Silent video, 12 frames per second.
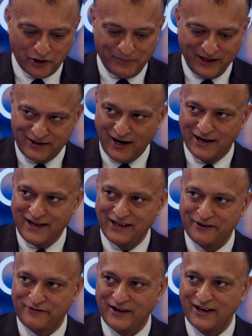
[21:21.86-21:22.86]
be tightly
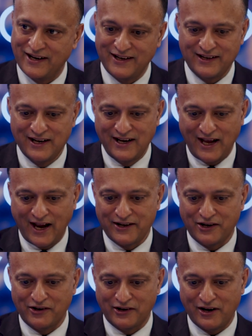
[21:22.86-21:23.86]
defined, and you've
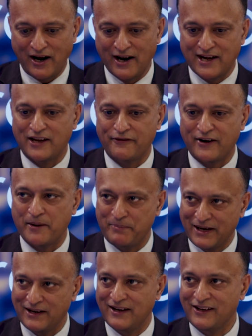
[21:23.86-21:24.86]
got to identify
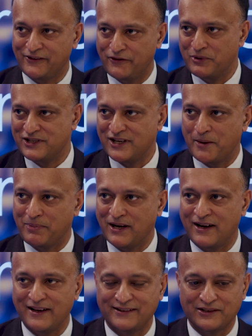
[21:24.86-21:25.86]
buildings for which it
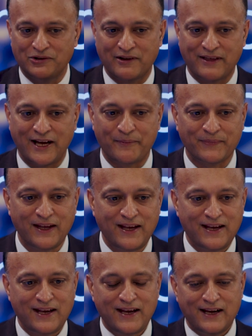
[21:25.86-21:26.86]
applies and all of that.
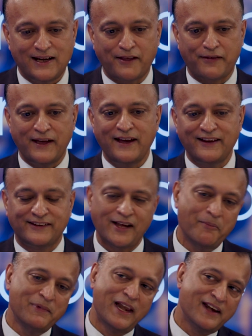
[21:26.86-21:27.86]
Now, the thing is,
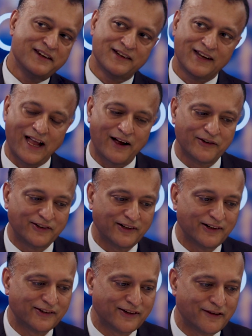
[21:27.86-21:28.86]
some London
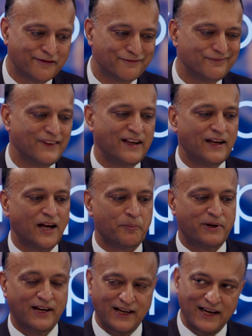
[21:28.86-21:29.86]
councils have,
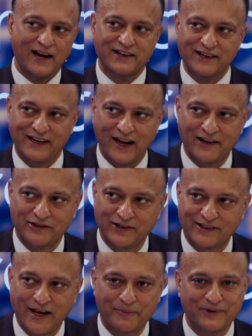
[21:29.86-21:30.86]
particularly London councils,
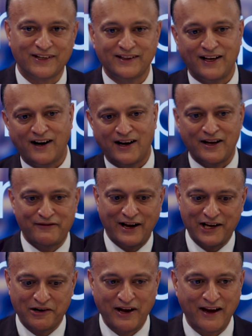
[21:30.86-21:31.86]
it happens in the higher
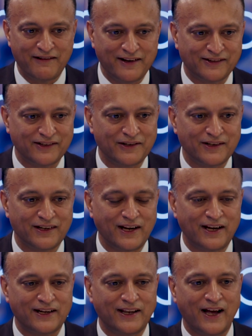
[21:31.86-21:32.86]
value areas and
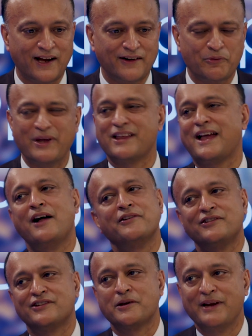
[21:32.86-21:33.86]
that kind of, where the
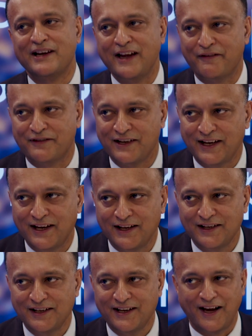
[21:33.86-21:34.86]
councils are a bit lefty.
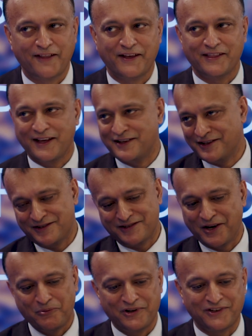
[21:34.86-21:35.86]
I think they just
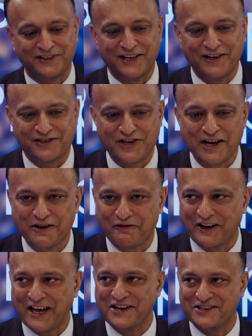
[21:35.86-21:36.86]
don't want to see
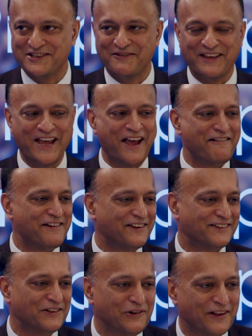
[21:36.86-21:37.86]
gentrification of the areas
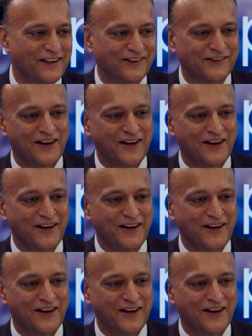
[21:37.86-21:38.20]
and all of this